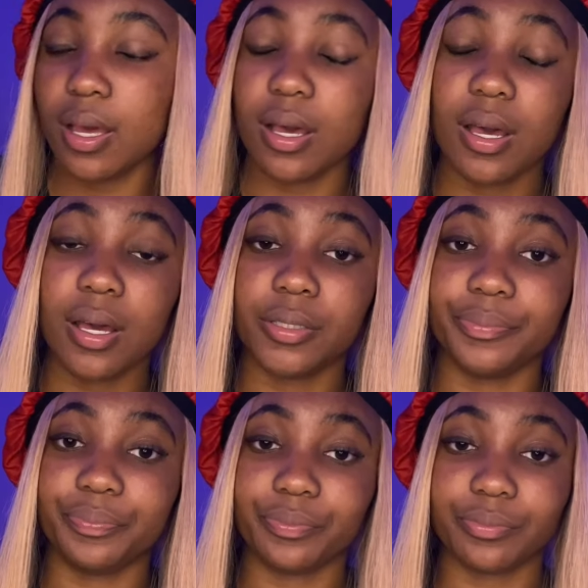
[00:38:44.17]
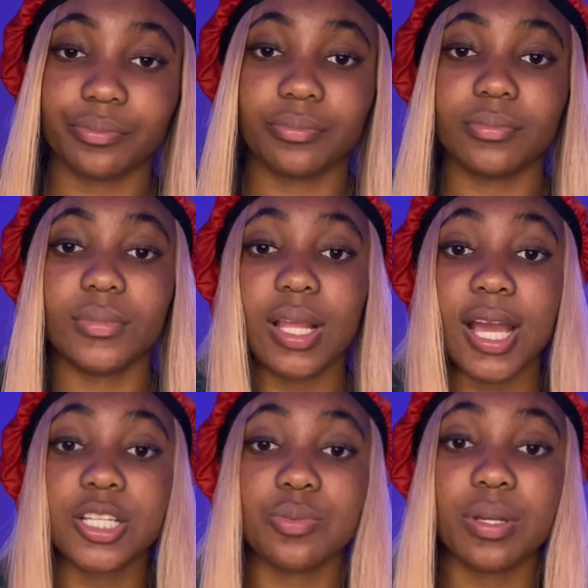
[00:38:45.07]
I
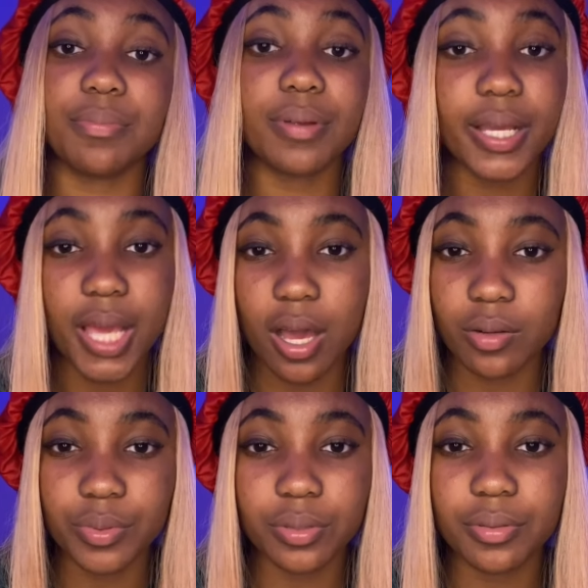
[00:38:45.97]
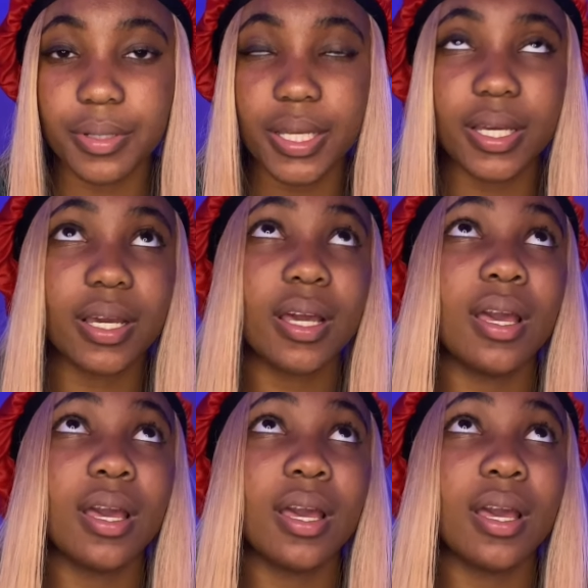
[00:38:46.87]
just want to pray out real quick.